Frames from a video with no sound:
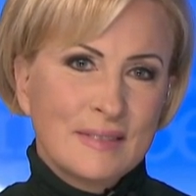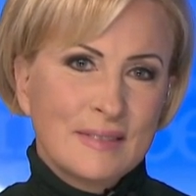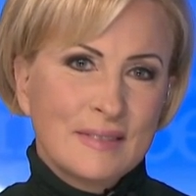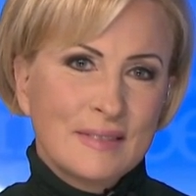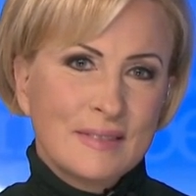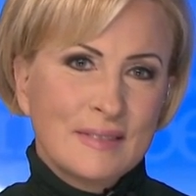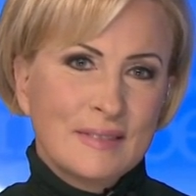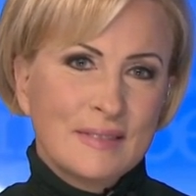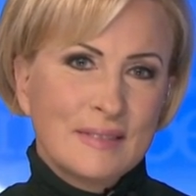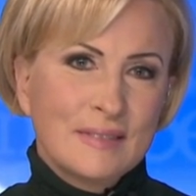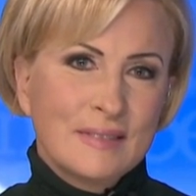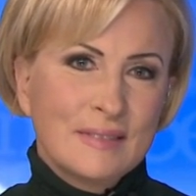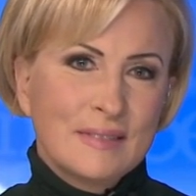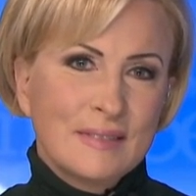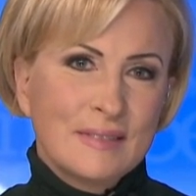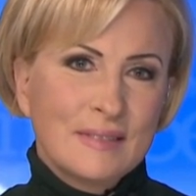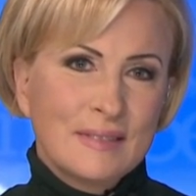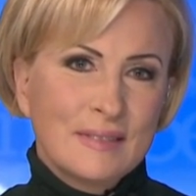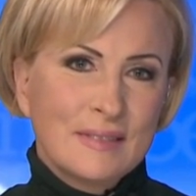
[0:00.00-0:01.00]

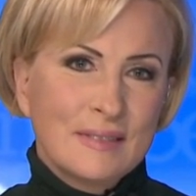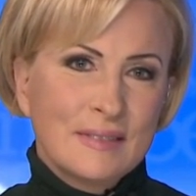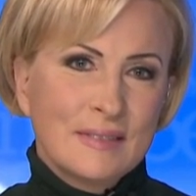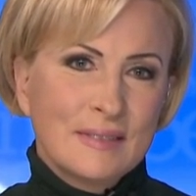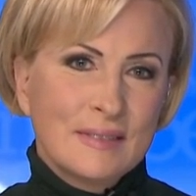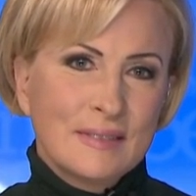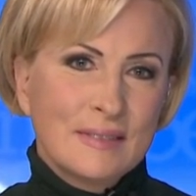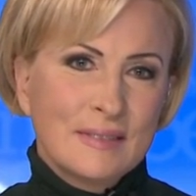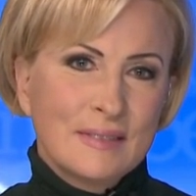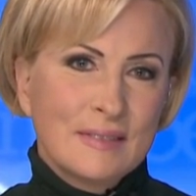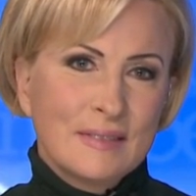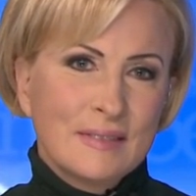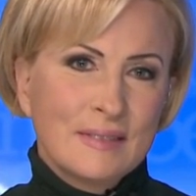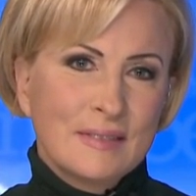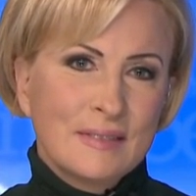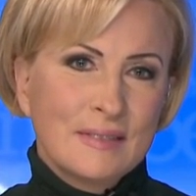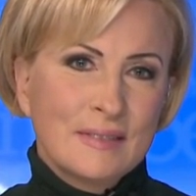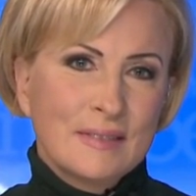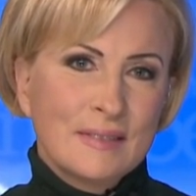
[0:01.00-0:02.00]

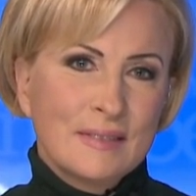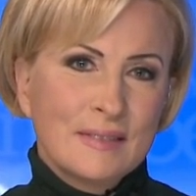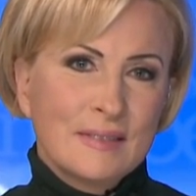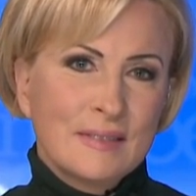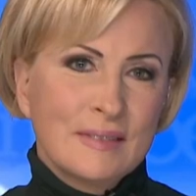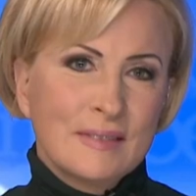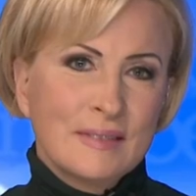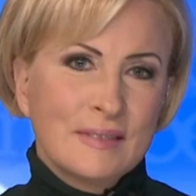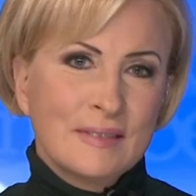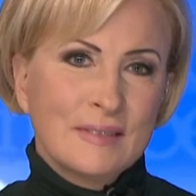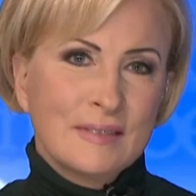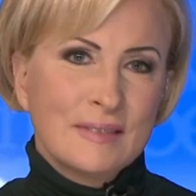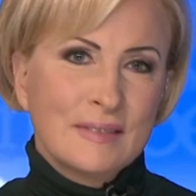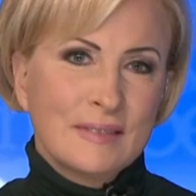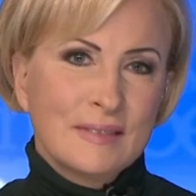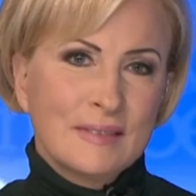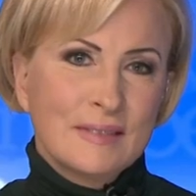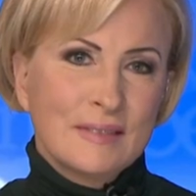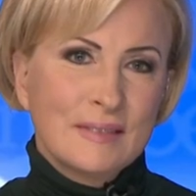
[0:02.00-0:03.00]

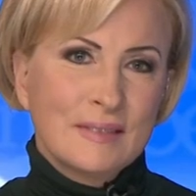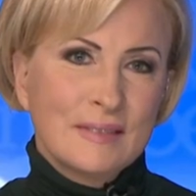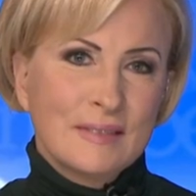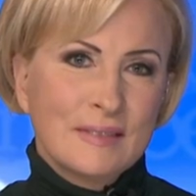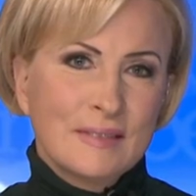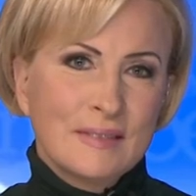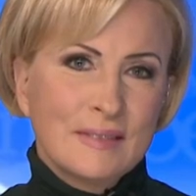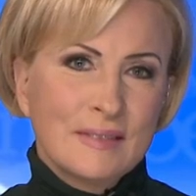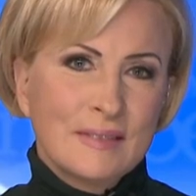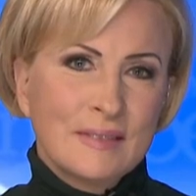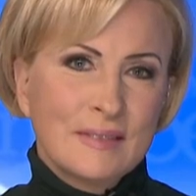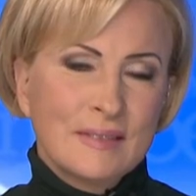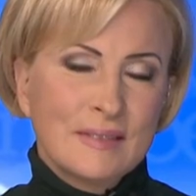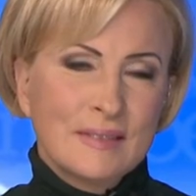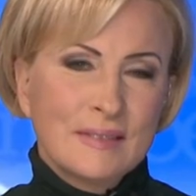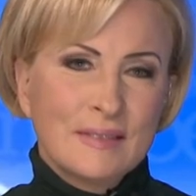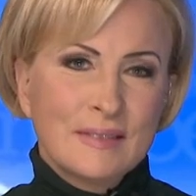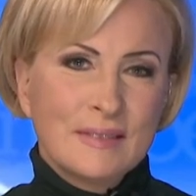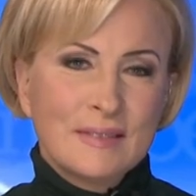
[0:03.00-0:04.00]

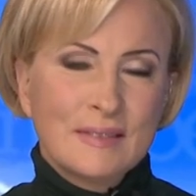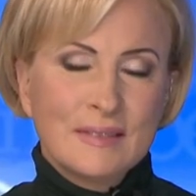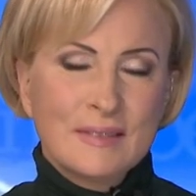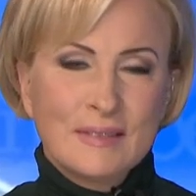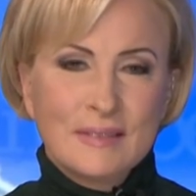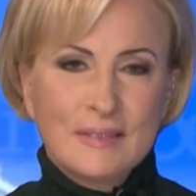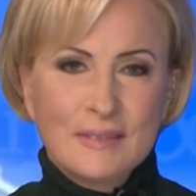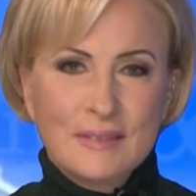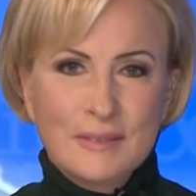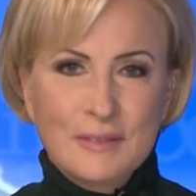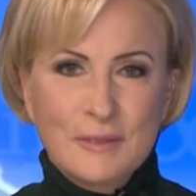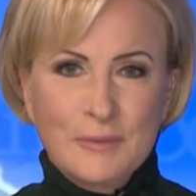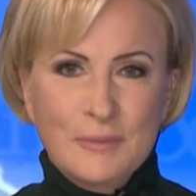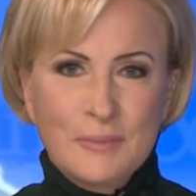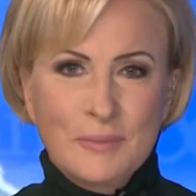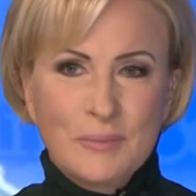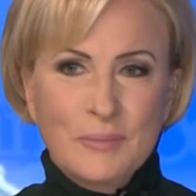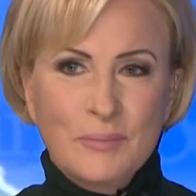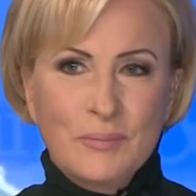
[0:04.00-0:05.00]

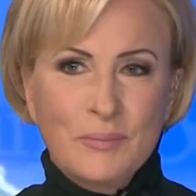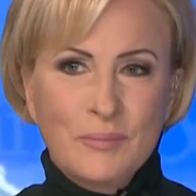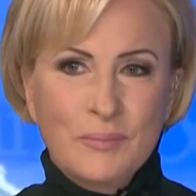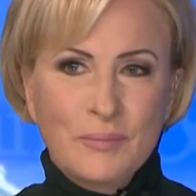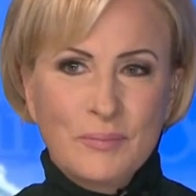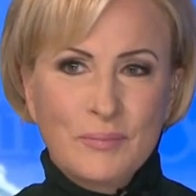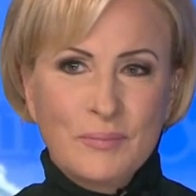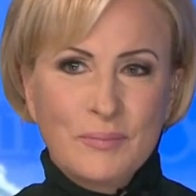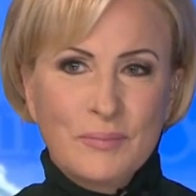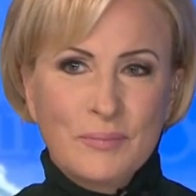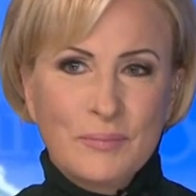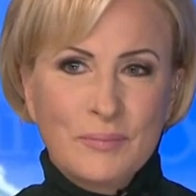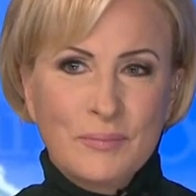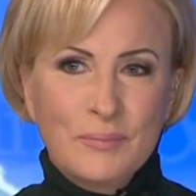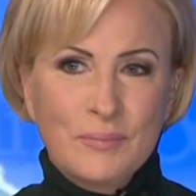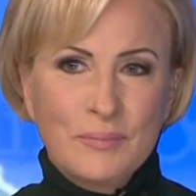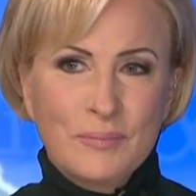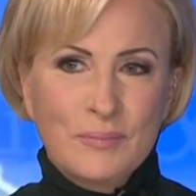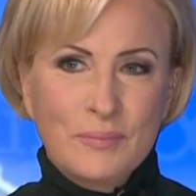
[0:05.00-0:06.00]

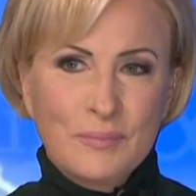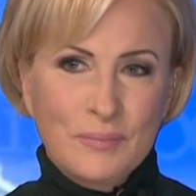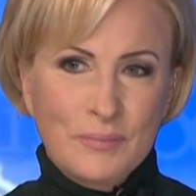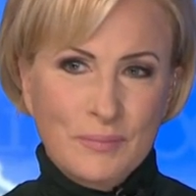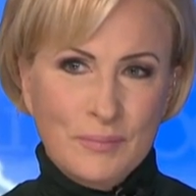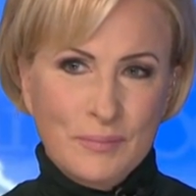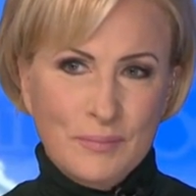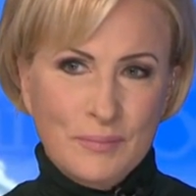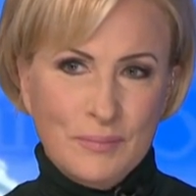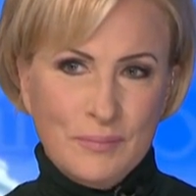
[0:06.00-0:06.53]
(silent)